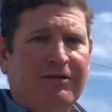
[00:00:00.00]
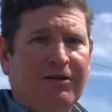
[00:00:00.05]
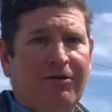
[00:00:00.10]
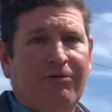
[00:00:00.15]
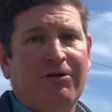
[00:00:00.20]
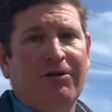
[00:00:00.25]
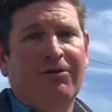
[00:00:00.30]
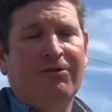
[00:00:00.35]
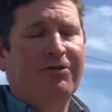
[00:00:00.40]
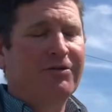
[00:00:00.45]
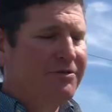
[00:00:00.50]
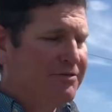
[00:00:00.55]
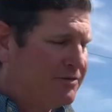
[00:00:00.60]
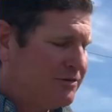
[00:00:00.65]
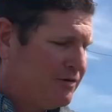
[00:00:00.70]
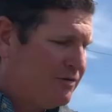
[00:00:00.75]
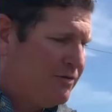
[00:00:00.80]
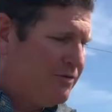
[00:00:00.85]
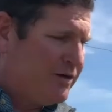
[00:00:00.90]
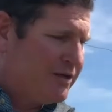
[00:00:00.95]
the growth,
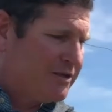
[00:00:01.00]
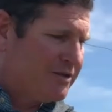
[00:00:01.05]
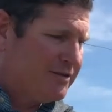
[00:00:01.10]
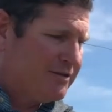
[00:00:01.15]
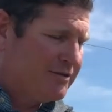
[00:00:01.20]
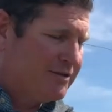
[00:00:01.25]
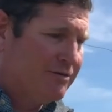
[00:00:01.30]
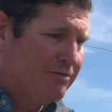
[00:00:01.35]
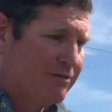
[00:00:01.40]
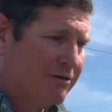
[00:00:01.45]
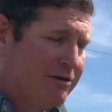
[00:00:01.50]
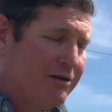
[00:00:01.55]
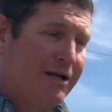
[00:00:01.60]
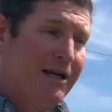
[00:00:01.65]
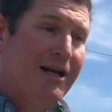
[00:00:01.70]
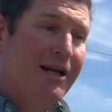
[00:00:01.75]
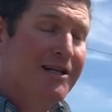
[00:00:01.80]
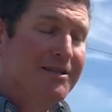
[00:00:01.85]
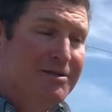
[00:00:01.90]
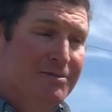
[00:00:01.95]
no question. So we're
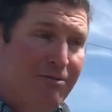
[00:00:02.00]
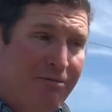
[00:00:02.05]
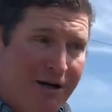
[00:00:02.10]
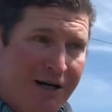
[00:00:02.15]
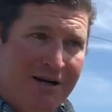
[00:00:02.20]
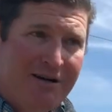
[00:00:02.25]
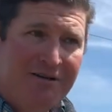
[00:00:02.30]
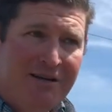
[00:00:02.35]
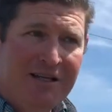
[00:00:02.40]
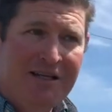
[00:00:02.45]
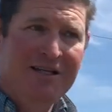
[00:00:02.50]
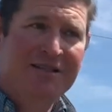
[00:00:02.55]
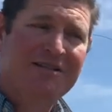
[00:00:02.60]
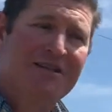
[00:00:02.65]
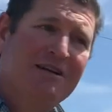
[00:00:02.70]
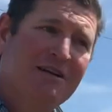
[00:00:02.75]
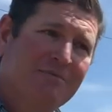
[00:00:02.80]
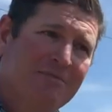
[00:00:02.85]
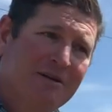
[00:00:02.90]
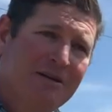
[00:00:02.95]
looking at some record heats
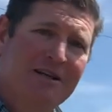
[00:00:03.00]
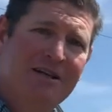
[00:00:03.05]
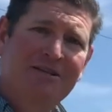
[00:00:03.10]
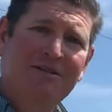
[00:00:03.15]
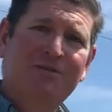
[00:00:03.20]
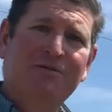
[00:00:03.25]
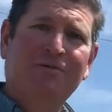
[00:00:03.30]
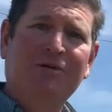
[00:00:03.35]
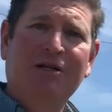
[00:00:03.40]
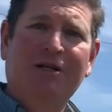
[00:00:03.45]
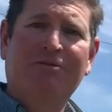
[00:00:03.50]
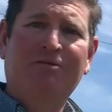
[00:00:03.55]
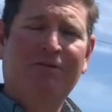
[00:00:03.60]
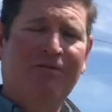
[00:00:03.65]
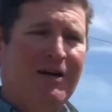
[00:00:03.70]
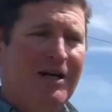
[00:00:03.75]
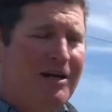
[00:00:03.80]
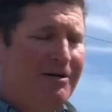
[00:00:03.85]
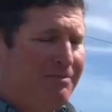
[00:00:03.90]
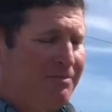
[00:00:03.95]
coming next week. We've
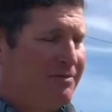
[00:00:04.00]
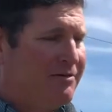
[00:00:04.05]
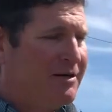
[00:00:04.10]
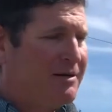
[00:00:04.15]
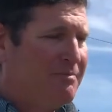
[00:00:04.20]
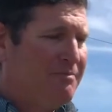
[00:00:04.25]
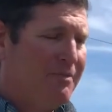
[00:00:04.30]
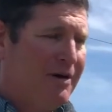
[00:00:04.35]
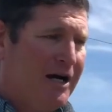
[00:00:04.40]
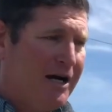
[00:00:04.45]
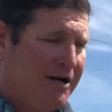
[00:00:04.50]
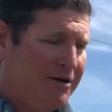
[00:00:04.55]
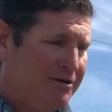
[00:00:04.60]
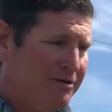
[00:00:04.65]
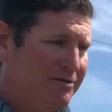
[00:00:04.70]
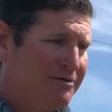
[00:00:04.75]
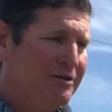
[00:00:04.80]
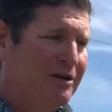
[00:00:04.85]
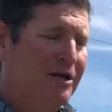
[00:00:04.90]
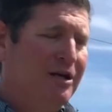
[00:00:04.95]
had a pretty
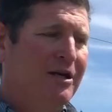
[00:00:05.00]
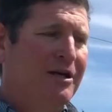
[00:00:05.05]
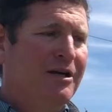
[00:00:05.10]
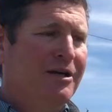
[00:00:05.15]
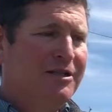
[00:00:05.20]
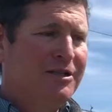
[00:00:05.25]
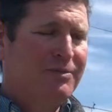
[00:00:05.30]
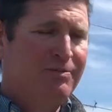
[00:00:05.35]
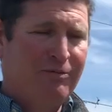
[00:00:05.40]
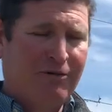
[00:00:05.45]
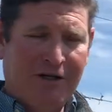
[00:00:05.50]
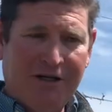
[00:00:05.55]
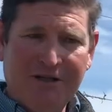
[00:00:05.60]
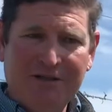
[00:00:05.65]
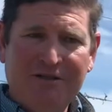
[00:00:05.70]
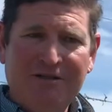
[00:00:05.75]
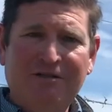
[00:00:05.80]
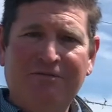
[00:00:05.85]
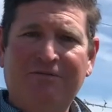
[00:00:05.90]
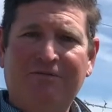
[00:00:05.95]
mild spring
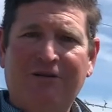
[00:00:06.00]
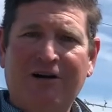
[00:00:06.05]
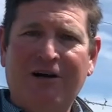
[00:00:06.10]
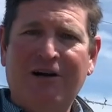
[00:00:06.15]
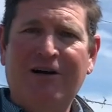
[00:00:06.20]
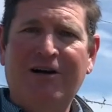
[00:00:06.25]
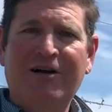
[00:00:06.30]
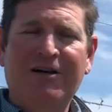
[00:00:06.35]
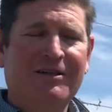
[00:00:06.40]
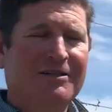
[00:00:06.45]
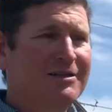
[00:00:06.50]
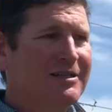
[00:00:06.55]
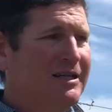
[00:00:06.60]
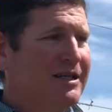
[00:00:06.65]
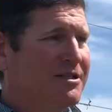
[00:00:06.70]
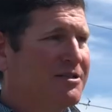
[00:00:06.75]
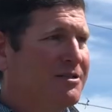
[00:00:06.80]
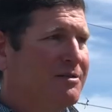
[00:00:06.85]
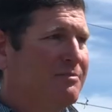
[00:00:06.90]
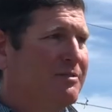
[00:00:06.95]
so far. It's
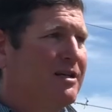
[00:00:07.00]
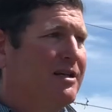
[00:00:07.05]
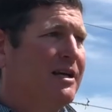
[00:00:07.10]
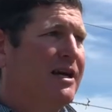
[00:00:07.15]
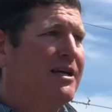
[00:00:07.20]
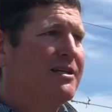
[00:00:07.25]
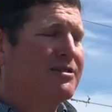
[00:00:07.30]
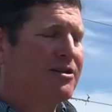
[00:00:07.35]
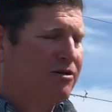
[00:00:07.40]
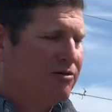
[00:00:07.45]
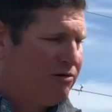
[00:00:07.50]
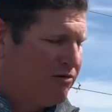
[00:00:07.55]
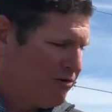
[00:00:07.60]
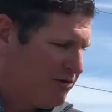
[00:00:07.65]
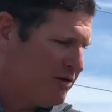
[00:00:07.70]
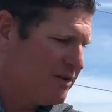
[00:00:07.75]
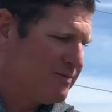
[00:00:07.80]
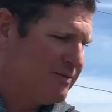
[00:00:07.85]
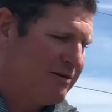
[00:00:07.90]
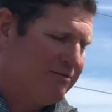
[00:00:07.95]
actually been nice. The
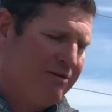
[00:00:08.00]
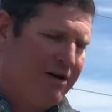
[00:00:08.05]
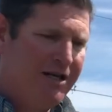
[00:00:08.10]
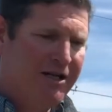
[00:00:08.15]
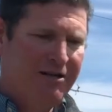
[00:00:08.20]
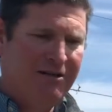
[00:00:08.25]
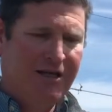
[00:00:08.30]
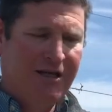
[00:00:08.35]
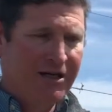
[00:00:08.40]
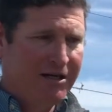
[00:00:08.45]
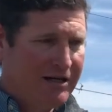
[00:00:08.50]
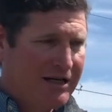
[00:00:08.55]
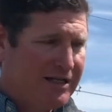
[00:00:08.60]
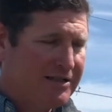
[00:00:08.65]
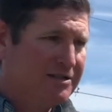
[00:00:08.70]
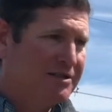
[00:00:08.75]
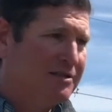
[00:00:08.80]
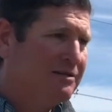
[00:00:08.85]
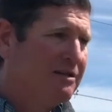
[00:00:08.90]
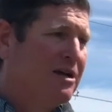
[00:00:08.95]
growth has been regulated. It
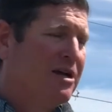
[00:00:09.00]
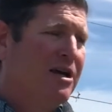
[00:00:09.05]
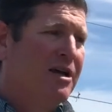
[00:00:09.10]
hasn't.